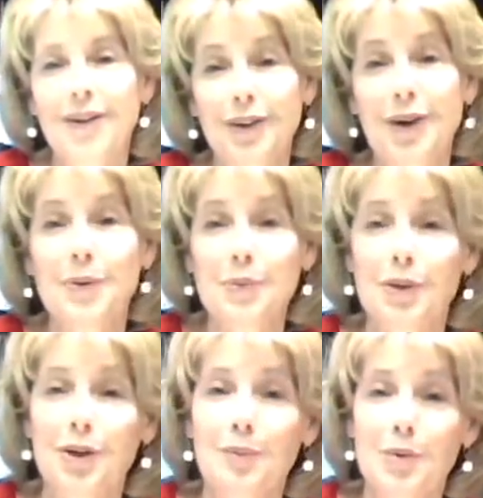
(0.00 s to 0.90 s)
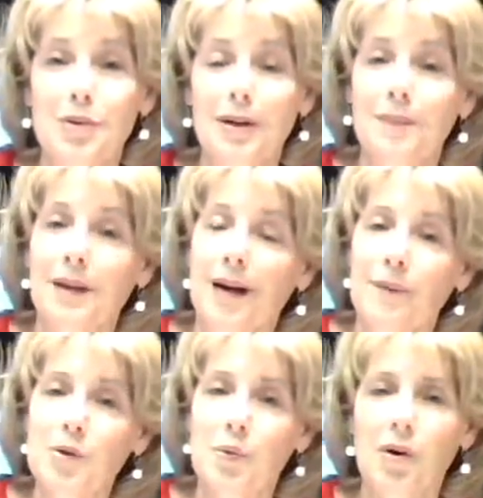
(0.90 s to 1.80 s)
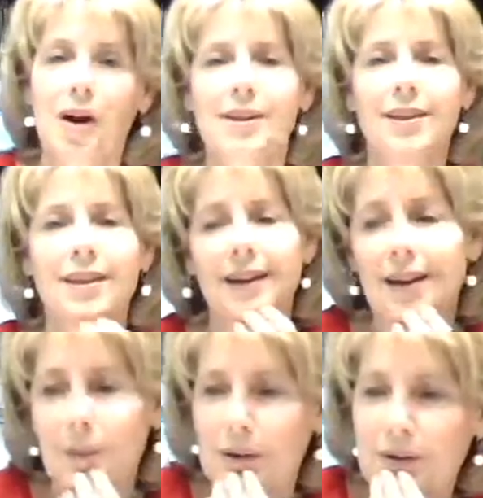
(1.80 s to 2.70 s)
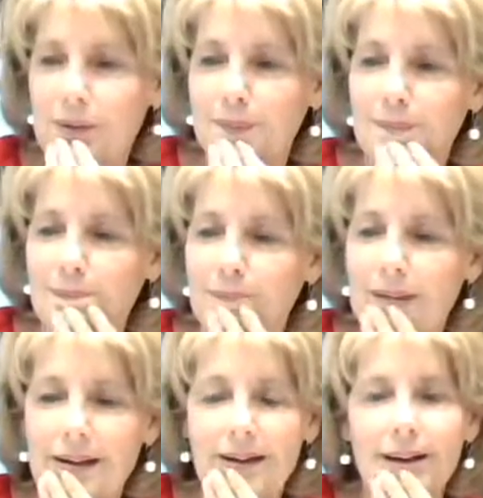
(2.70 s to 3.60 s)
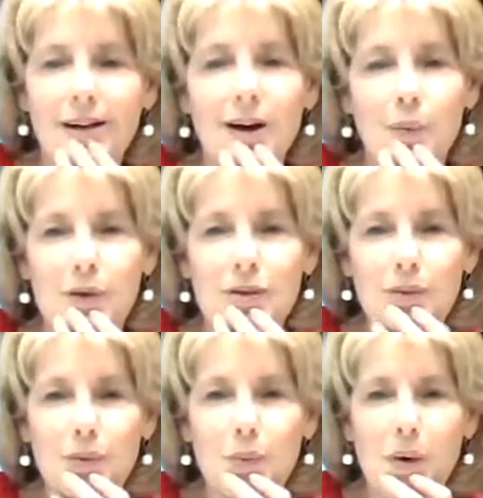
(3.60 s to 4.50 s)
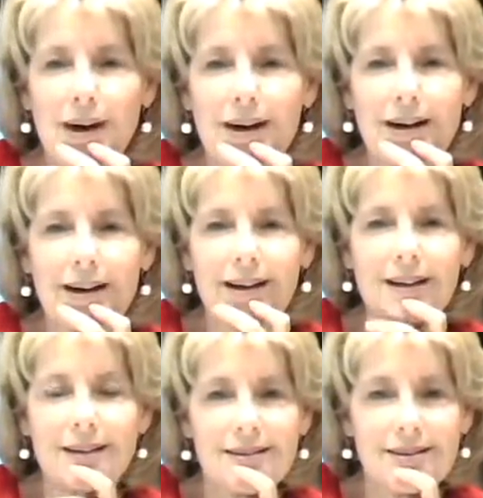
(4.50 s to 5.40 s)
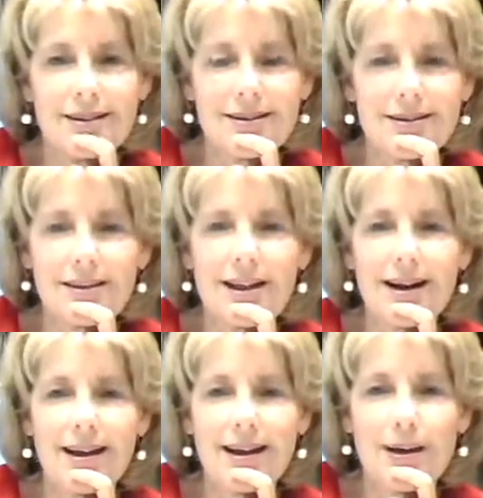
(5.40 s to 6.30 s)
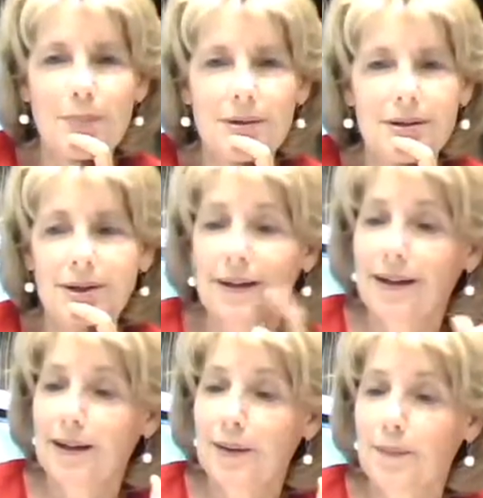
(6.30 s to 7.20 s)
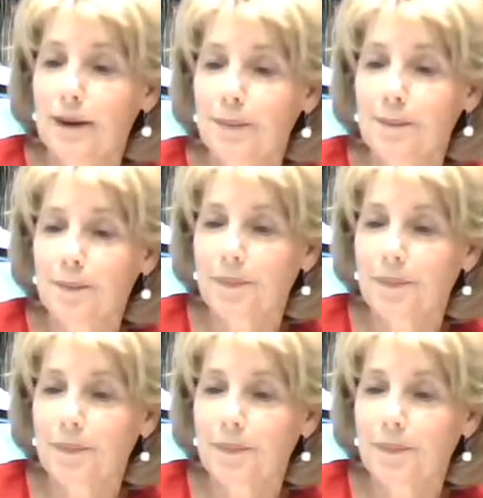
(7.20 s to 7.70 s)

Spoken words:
So that was pretty amusing. I got to thinking, I wonder why that happened, and it hit me.